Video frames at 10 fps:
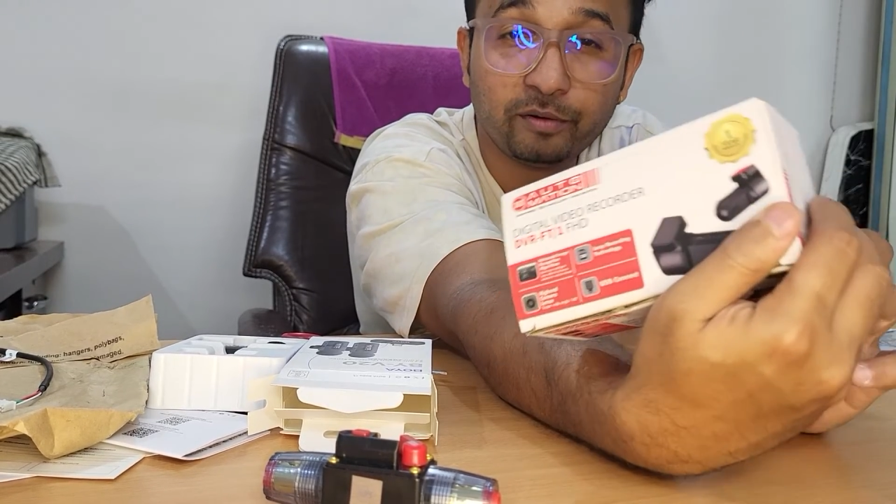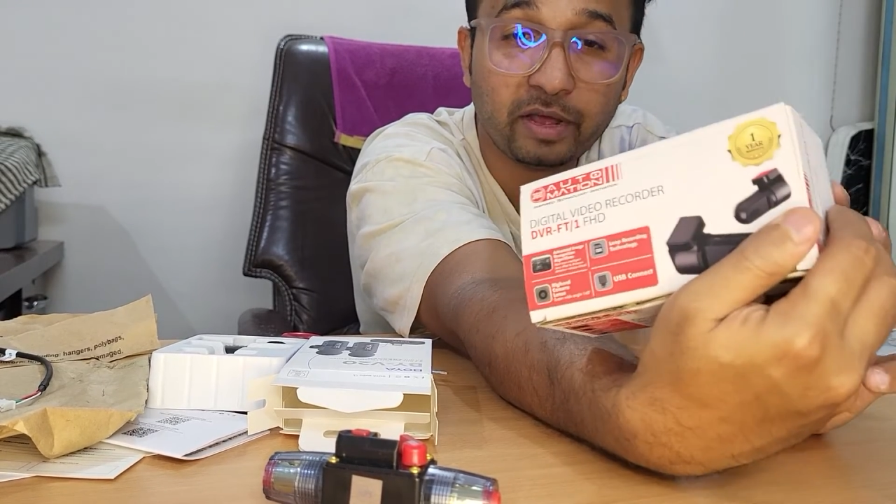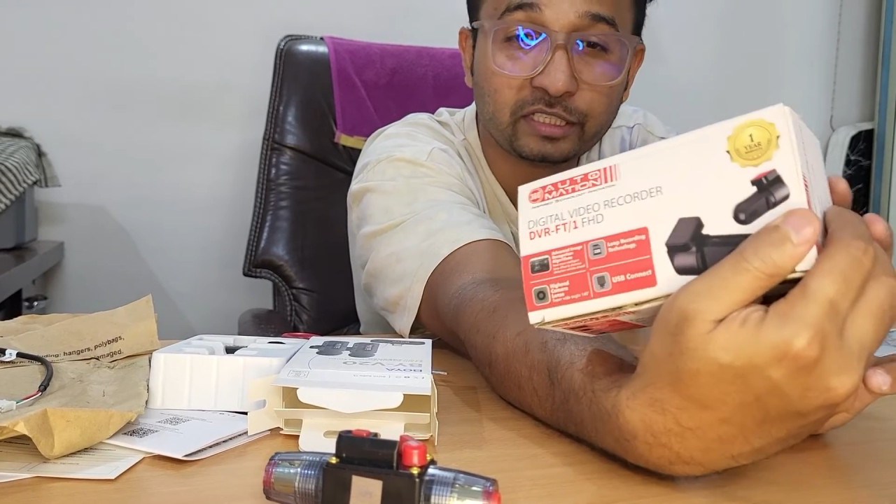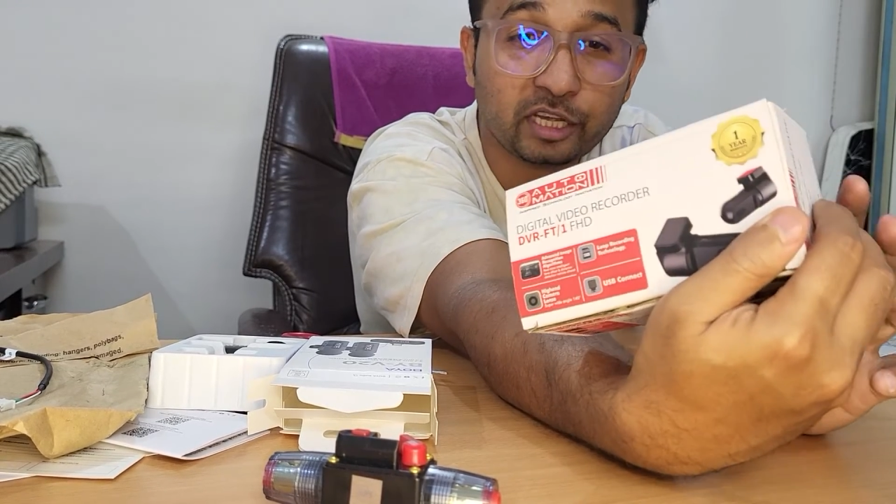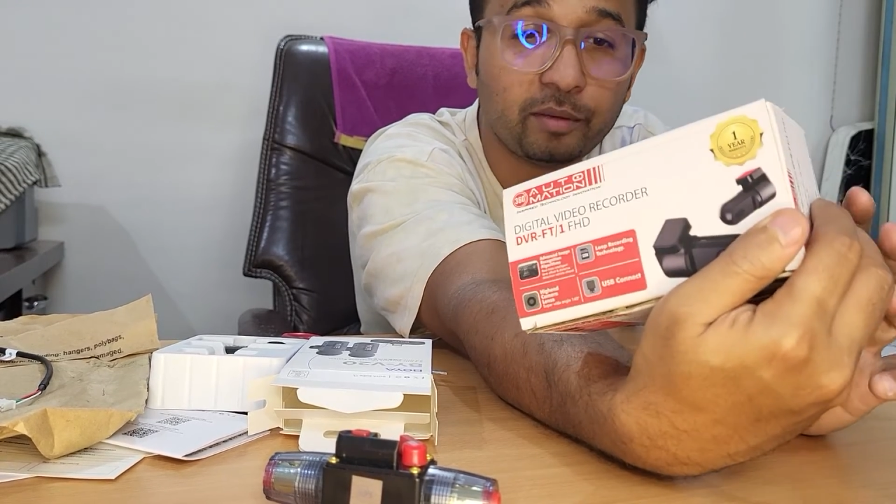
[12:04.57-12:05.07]

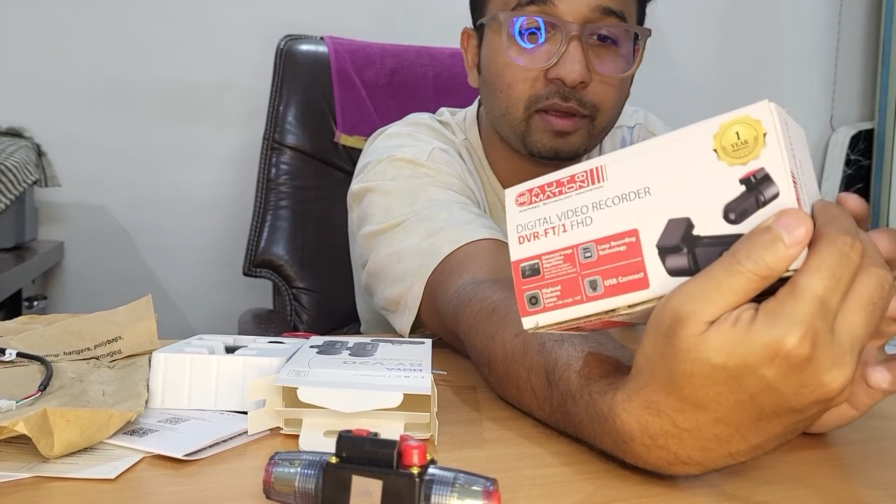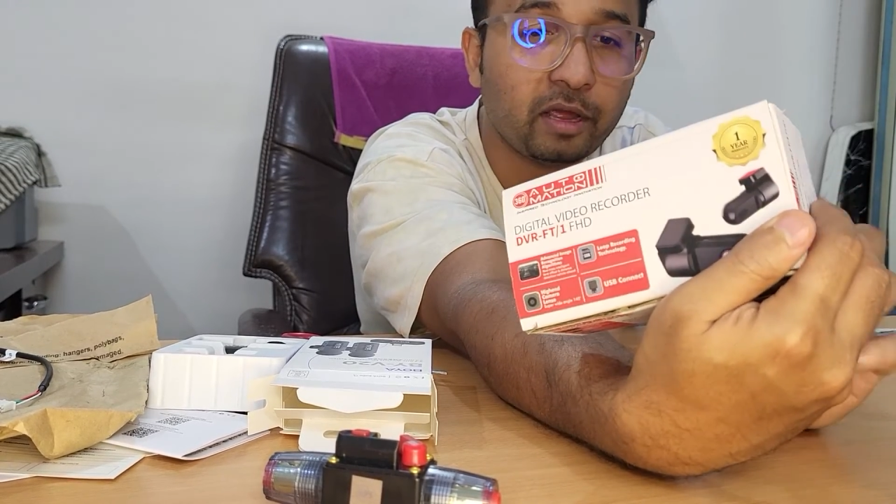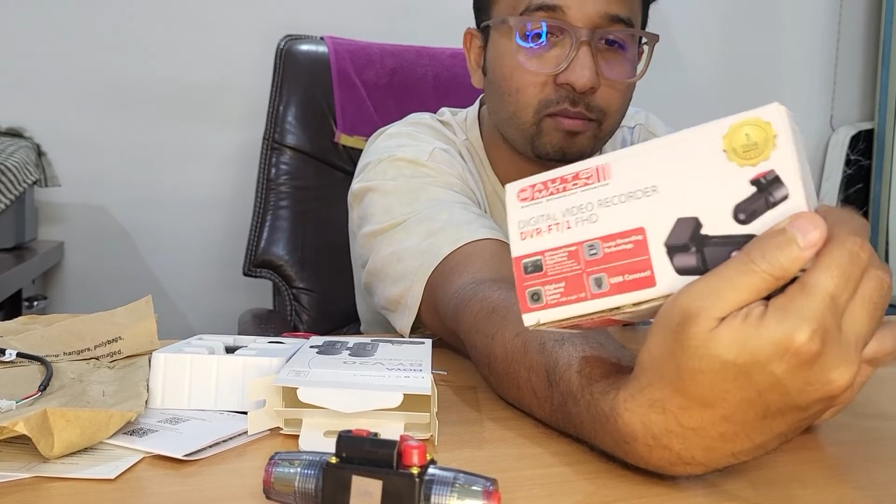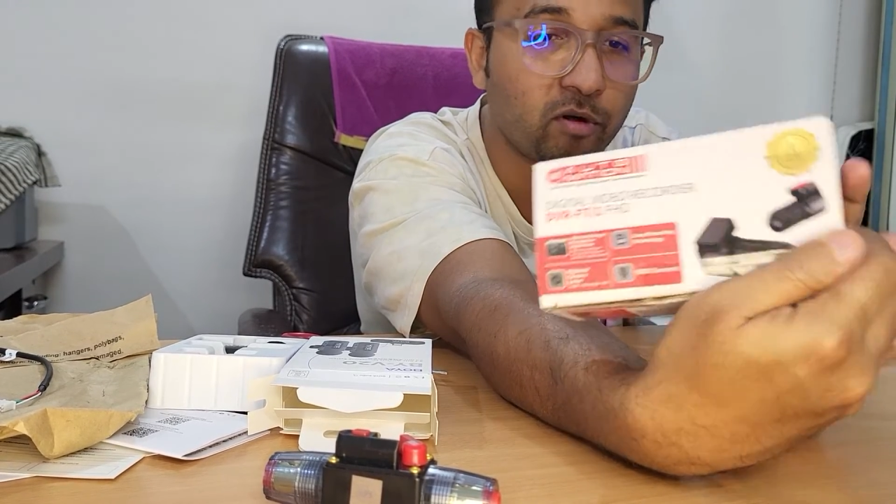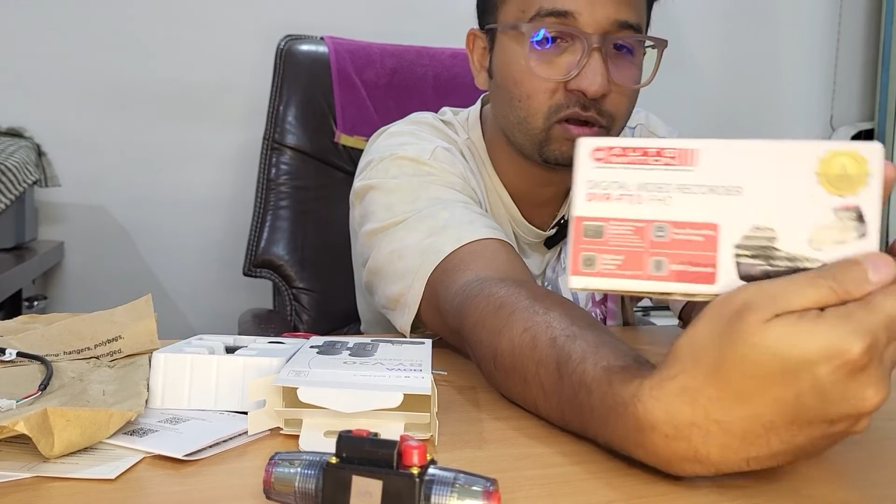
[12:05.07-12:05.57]
dash cam. I
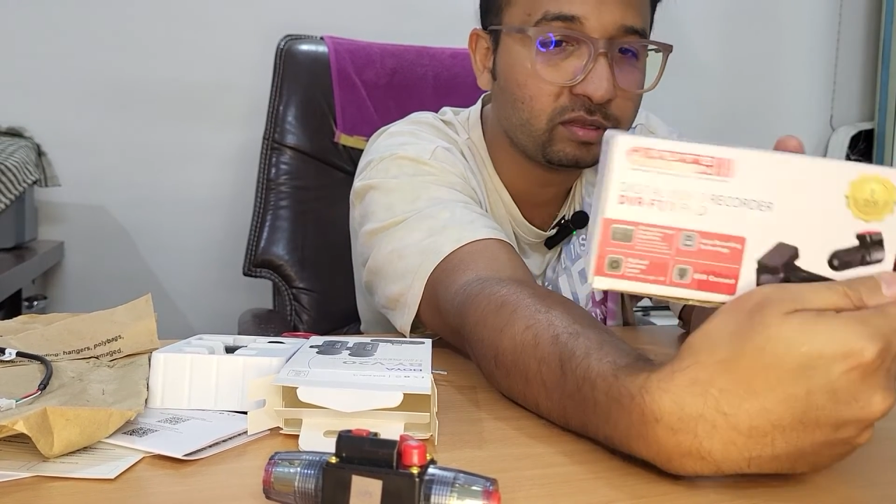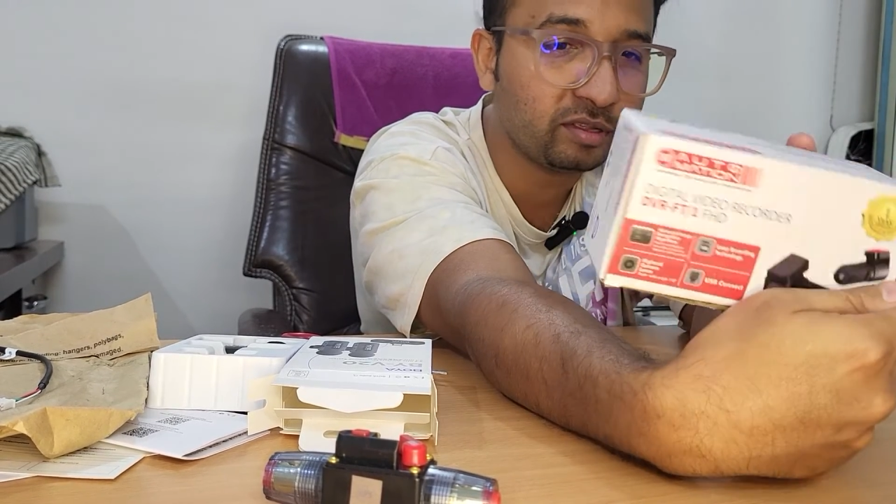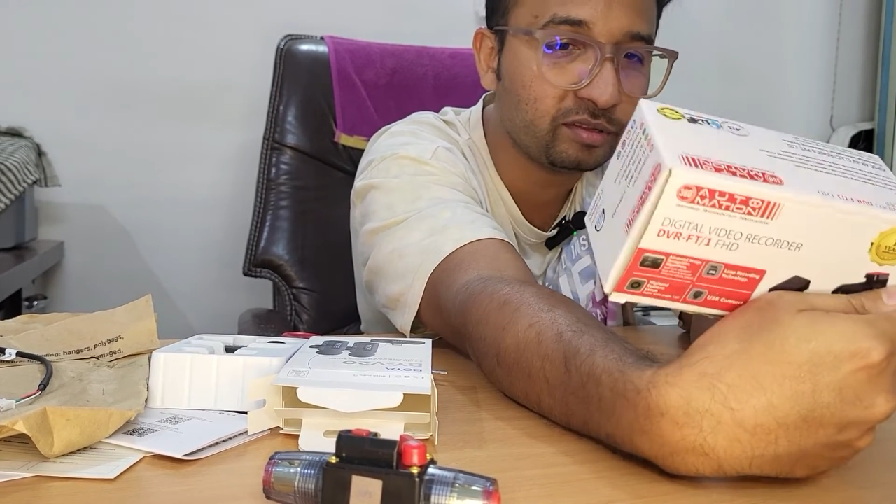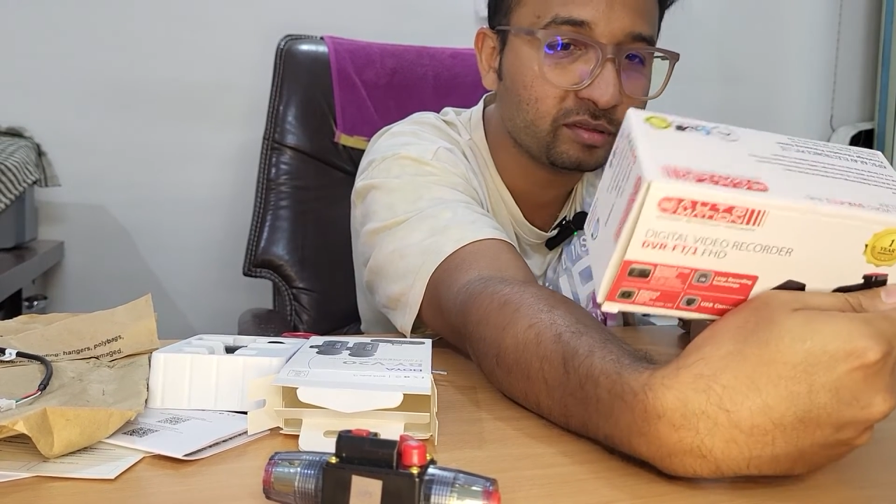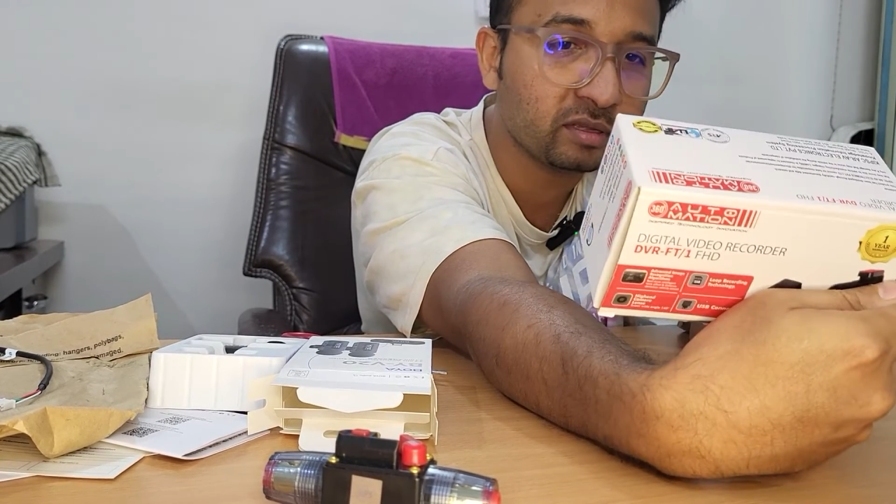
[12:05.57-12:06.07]
have brought this